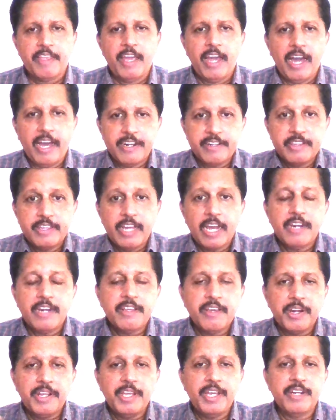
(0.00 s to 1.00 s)
and that
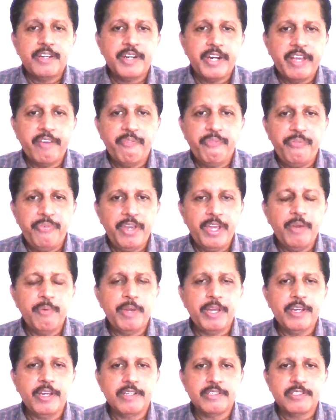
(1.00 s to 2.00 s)
created a wave
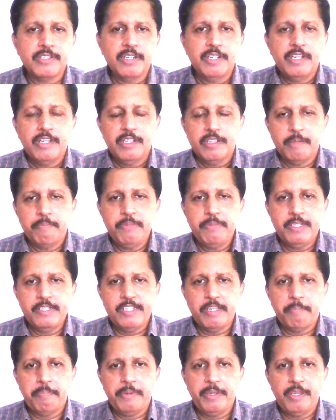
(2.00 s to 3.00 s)
against the
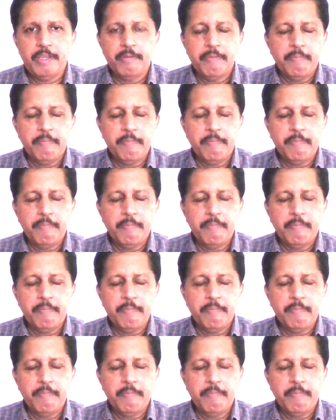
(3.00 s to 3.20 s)
BJP.